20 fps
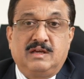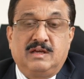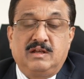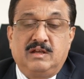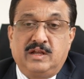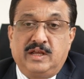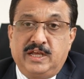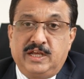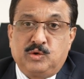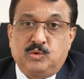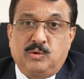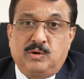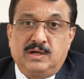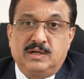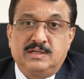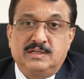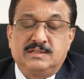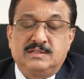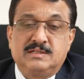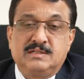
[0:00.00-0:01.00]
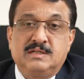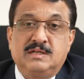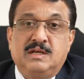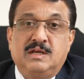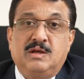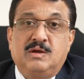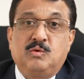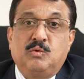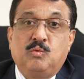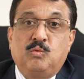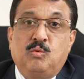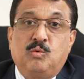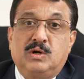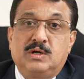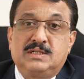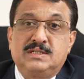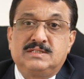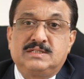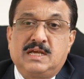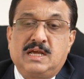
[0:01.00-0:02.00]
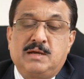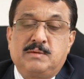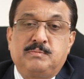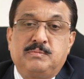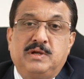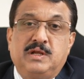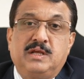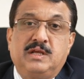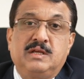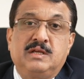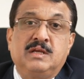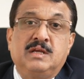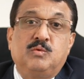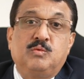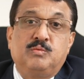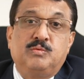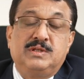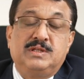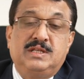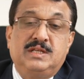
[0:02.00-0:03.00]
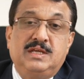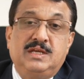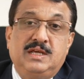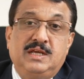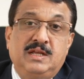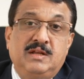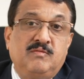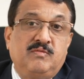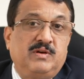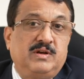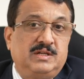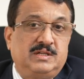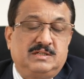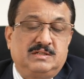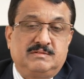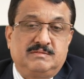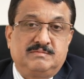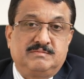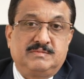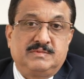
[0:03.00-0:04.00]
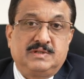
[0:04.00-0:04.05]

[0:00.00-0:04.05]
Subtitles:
Likewise, what is happening with the inflation?